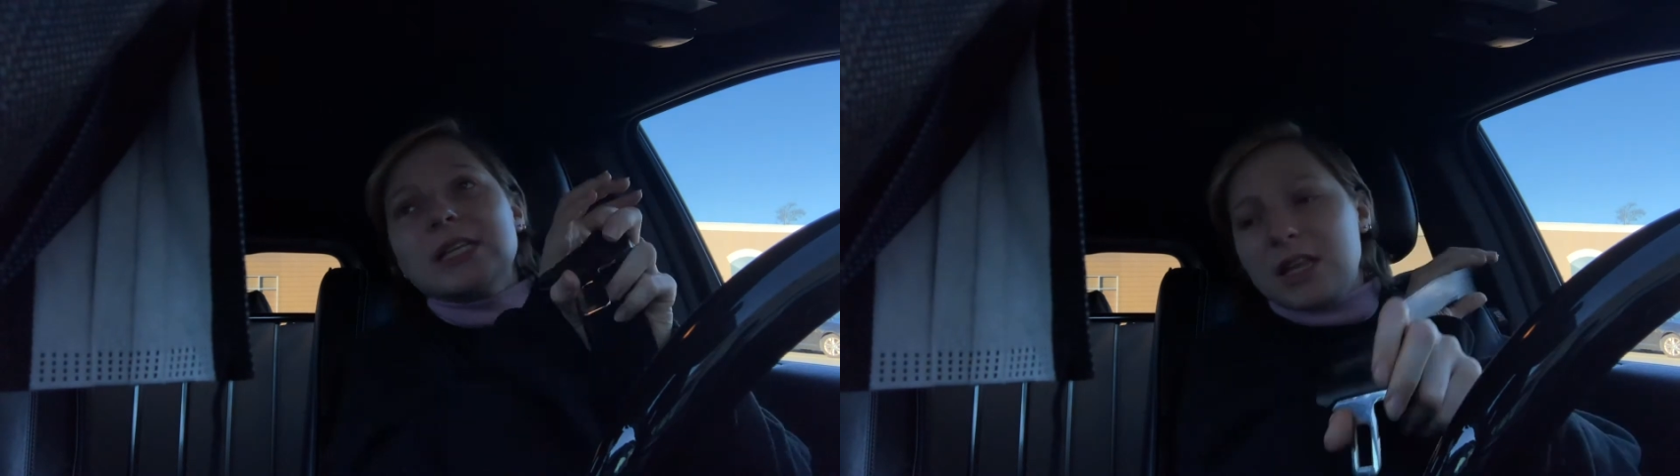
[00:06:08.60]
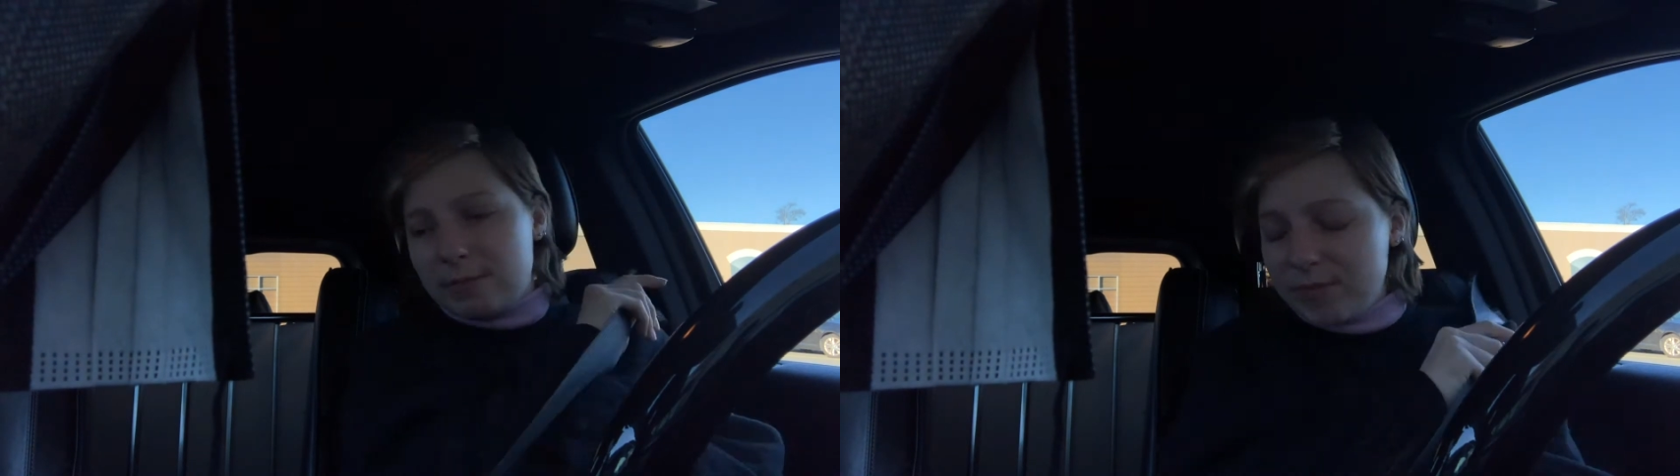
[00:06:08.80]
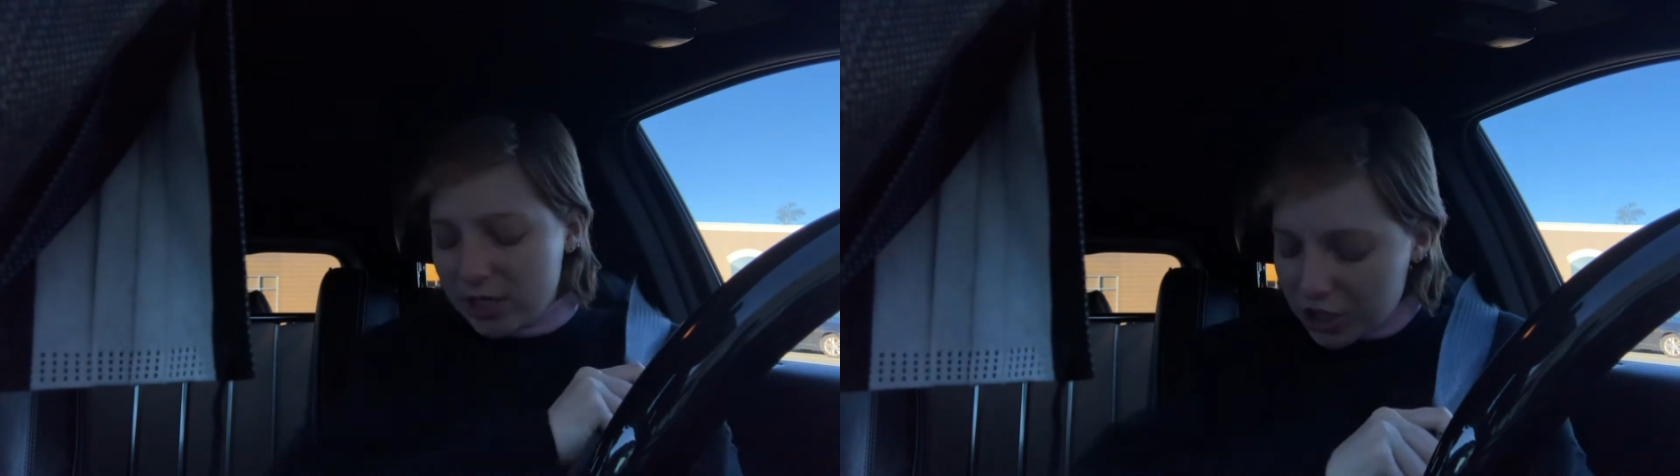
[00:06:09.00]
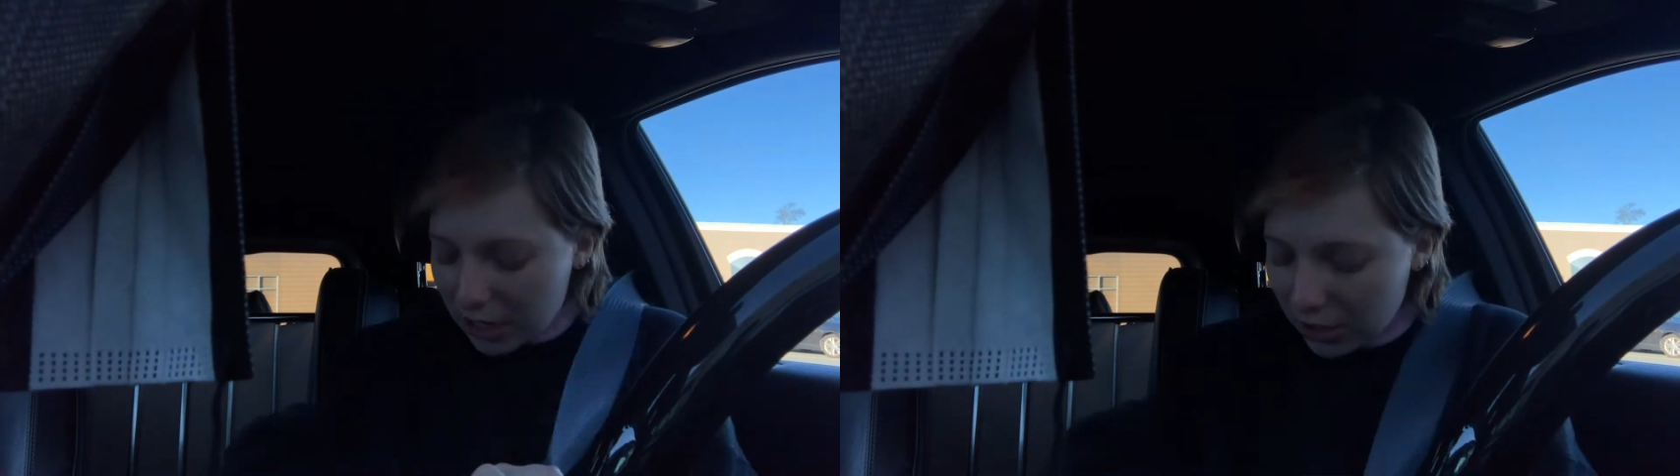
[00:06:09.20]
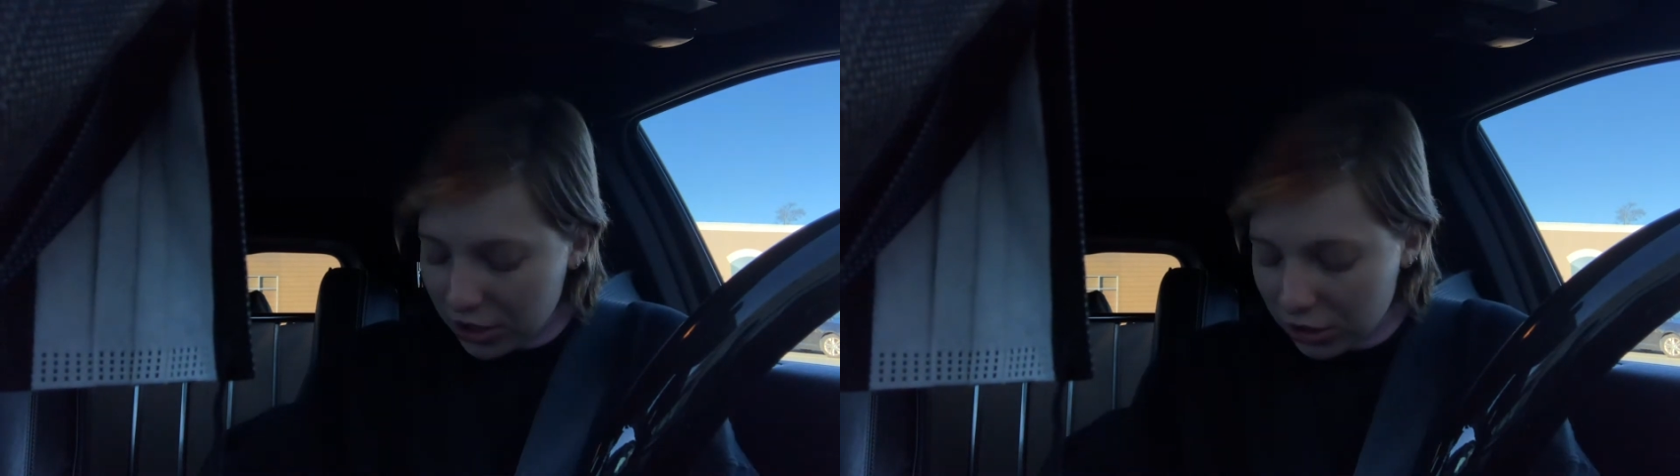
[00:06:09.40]
and then me and
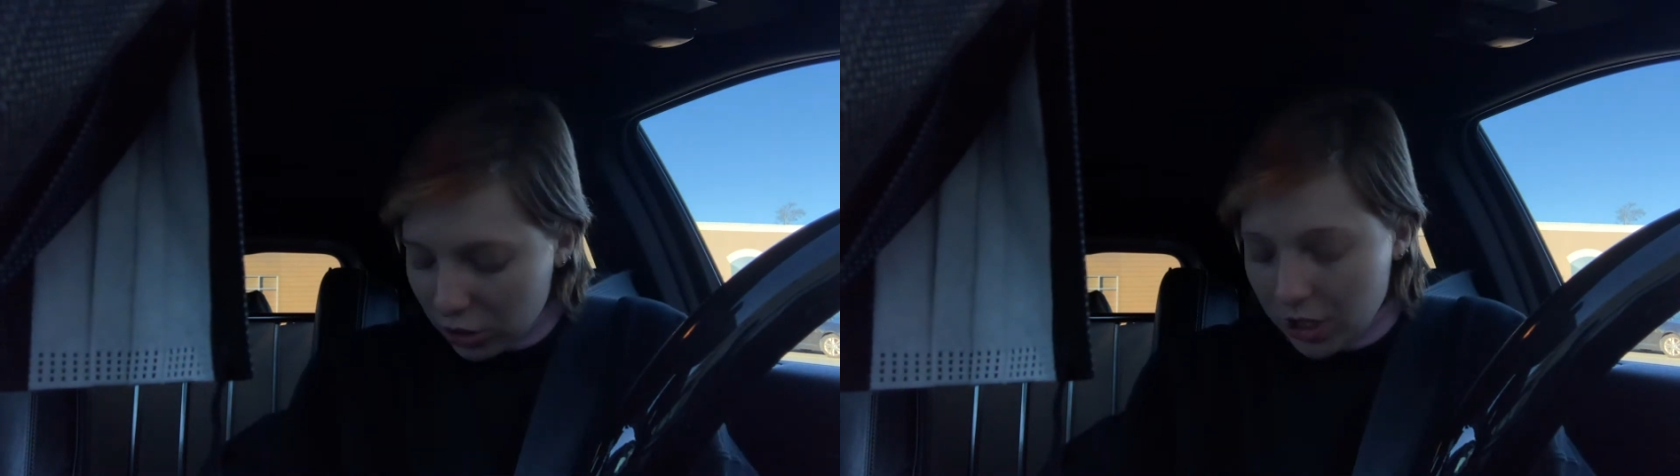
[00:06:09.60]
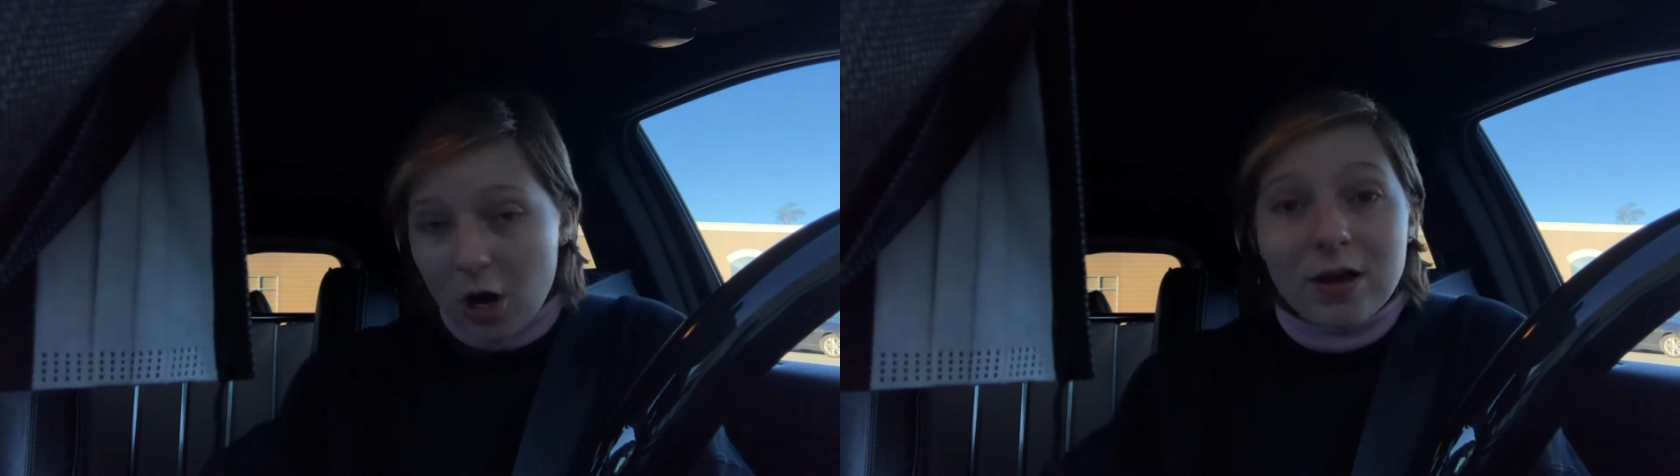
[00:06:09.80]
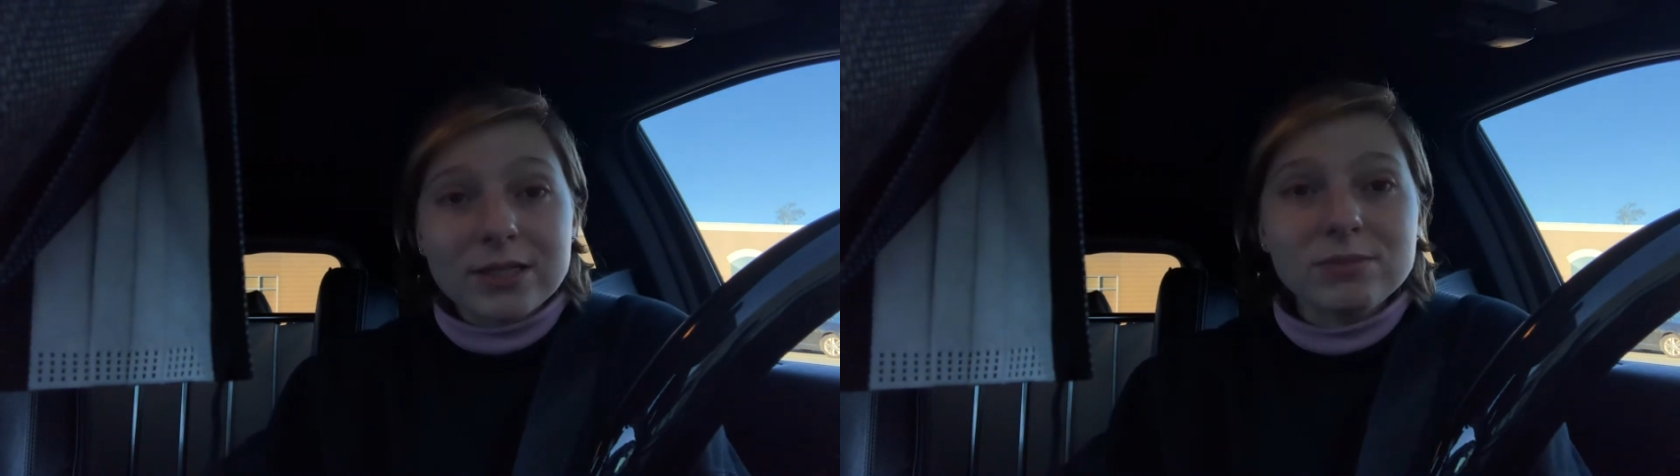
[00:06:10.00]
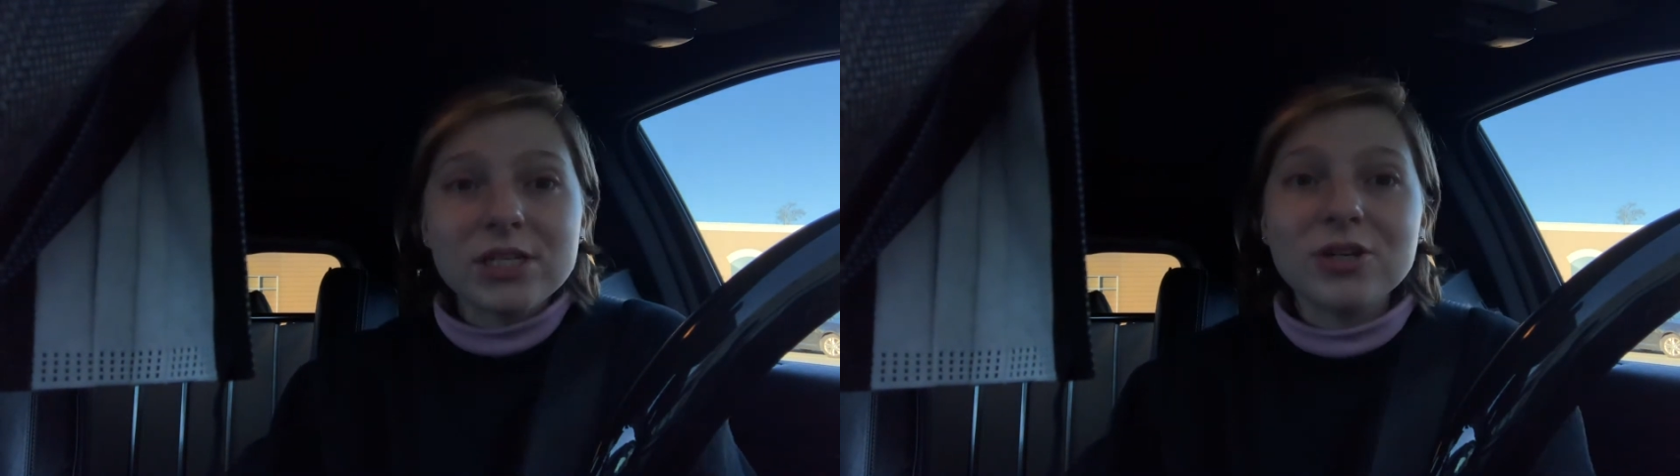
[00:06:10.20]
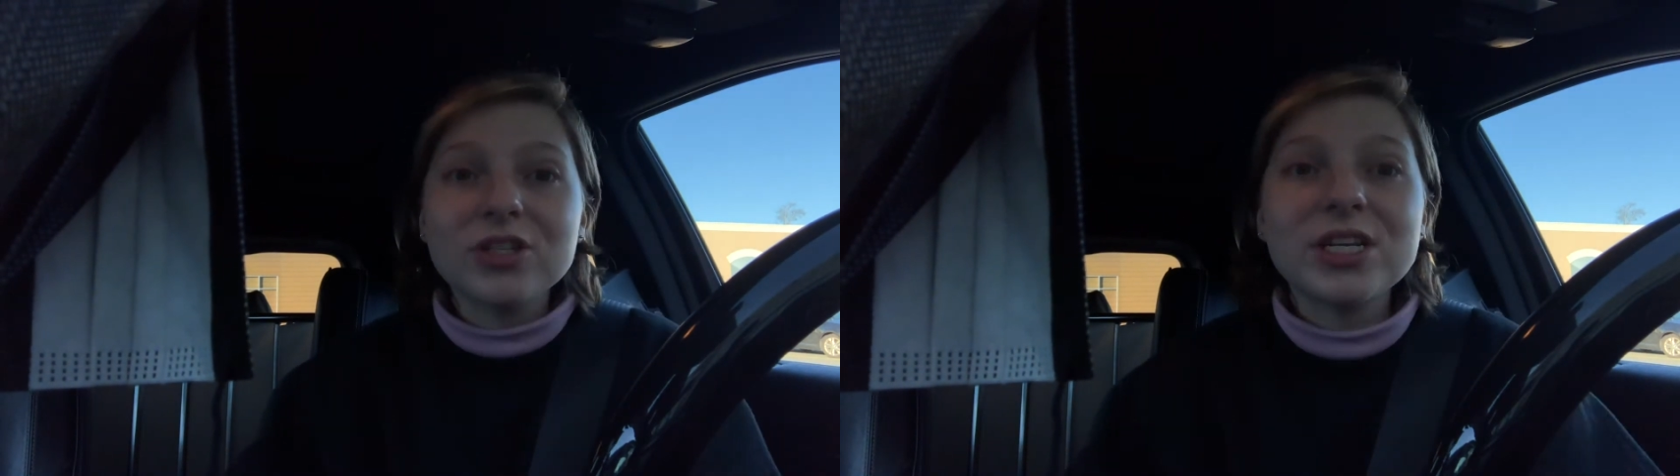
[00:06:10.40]
Jack are gonna cook an awesome
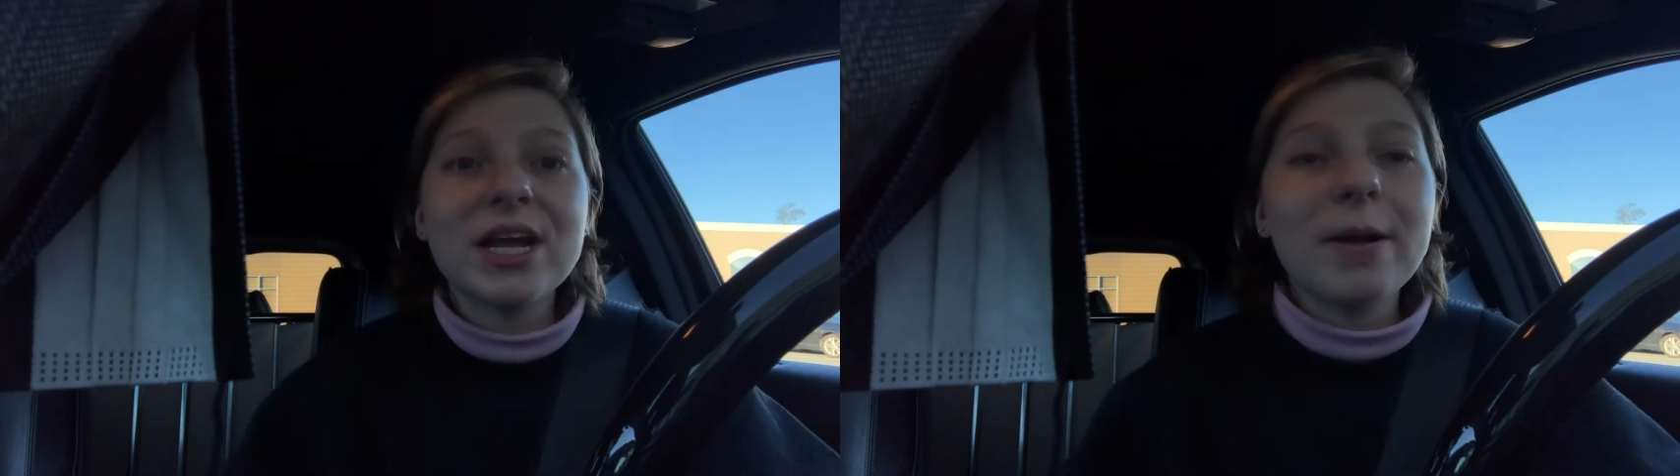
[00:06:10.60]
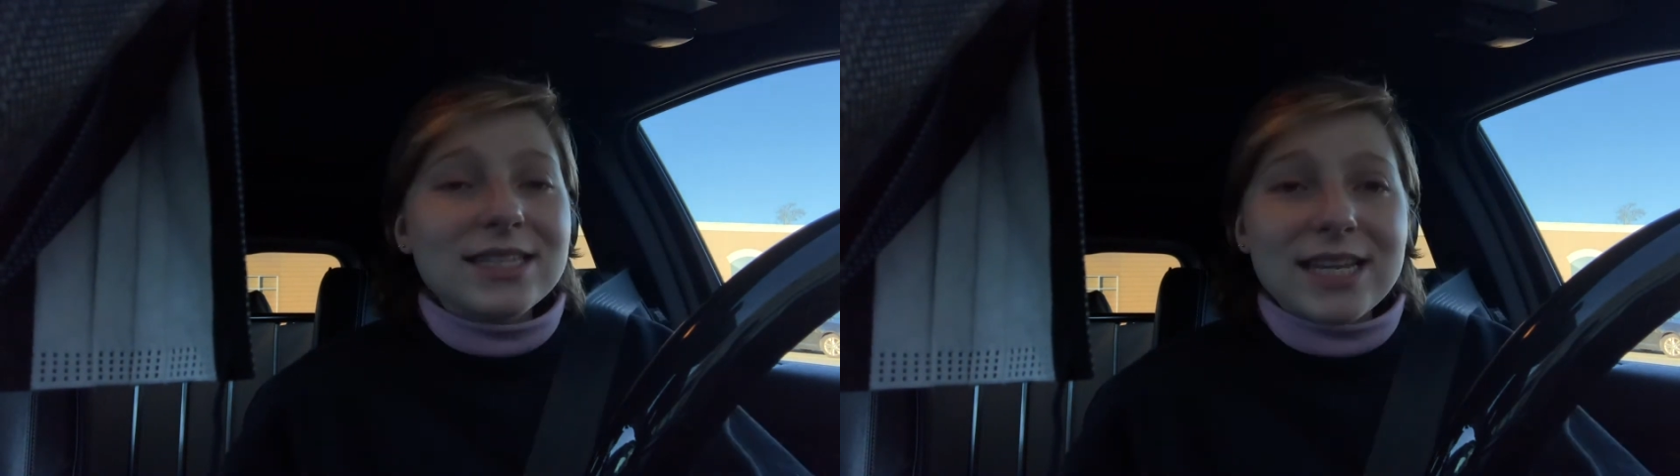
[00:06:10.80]
dinner tonight.